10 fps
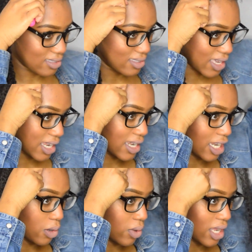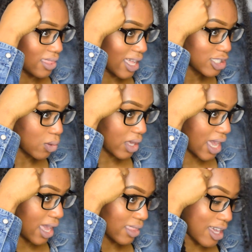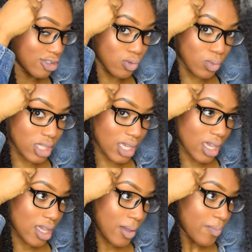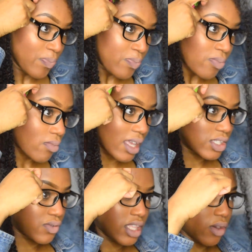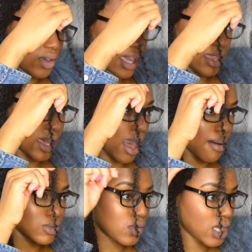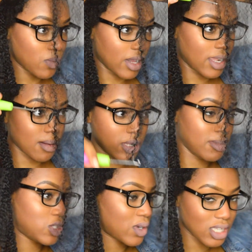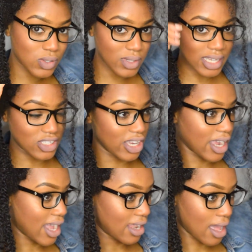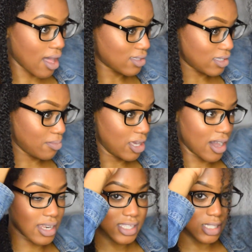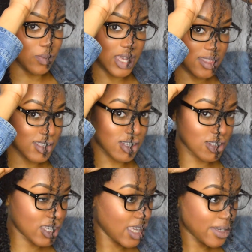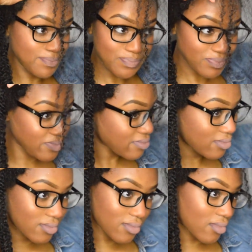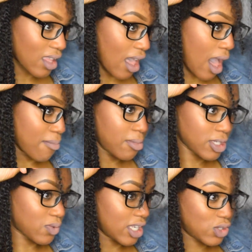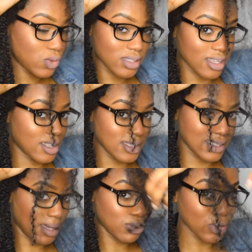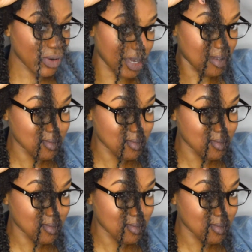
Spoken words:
dated anyone. And that's okay. Like it's really okay. Like I'm 21, I'm gonna be 22 next year, and to be honest, the way things are looking, I'm gonna be 22 and telling the same story.